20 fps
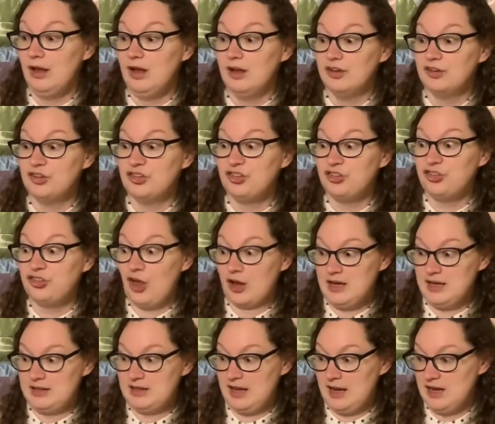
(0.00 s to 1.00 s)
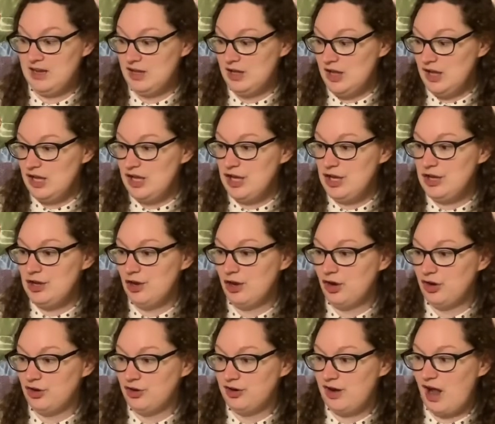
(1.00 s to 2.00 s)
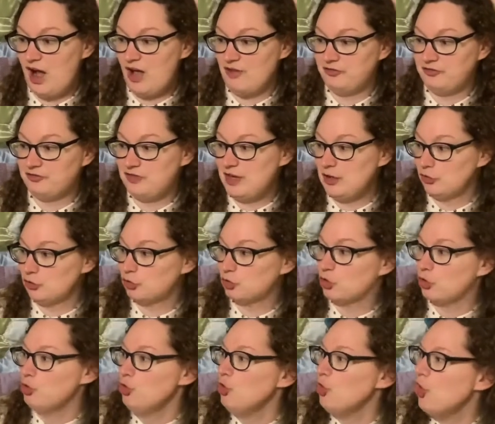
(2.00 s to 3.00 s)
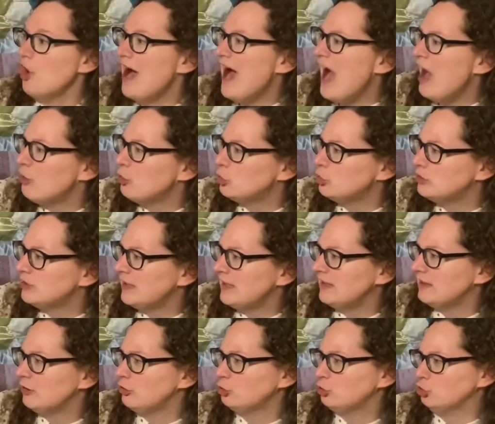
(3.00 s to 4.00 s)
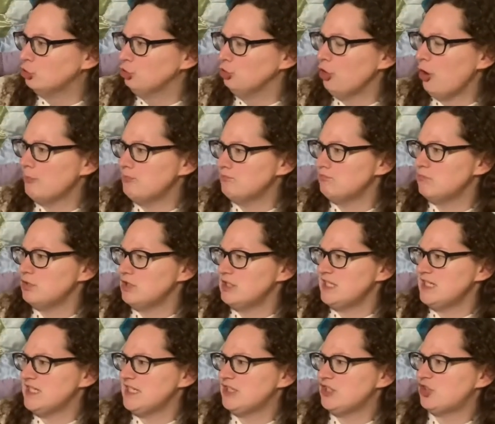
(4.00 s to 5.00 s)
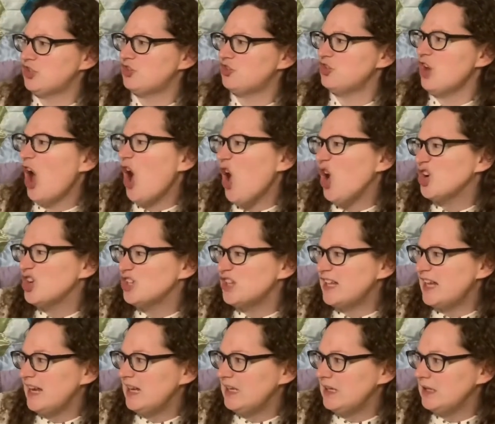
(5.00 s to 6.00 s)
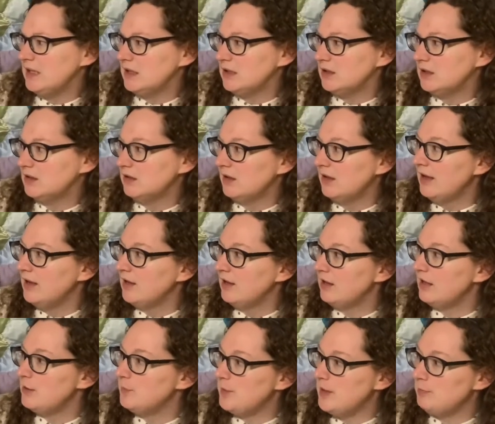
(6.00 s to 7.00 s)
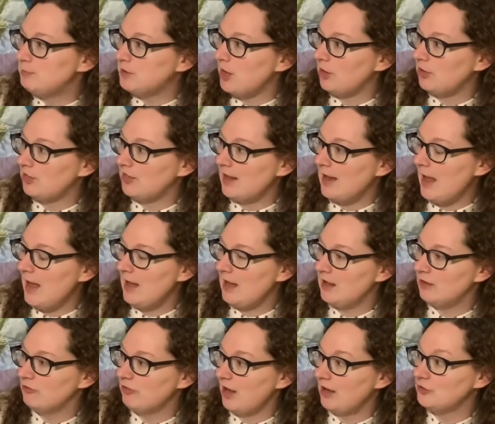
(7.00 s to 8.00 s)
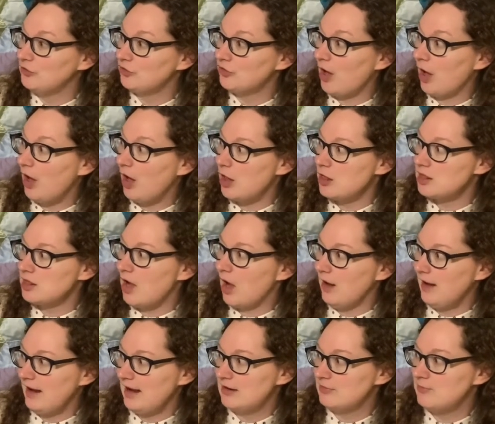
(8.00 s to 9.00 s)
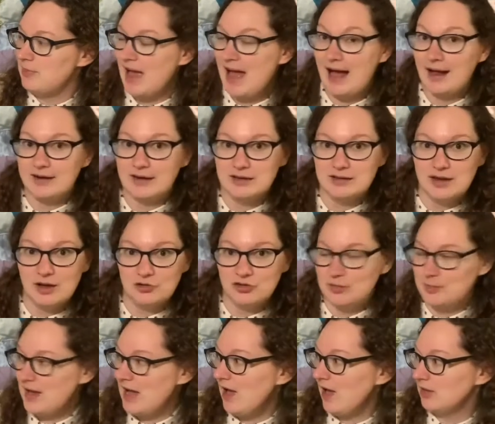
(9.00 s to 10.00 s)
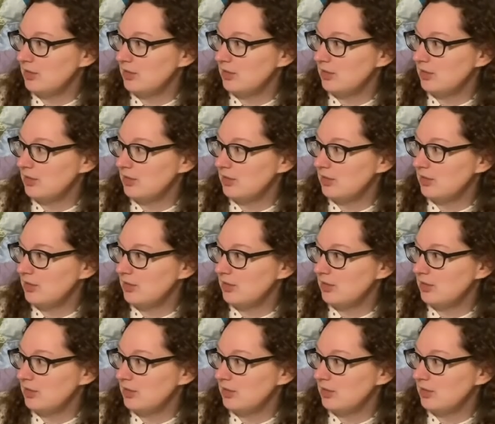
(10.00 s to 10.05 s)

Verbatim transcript: Suddenly, he heard a fierce growling and grumbling and snarling. He peeped out of the cave and saw a lion padding down the path.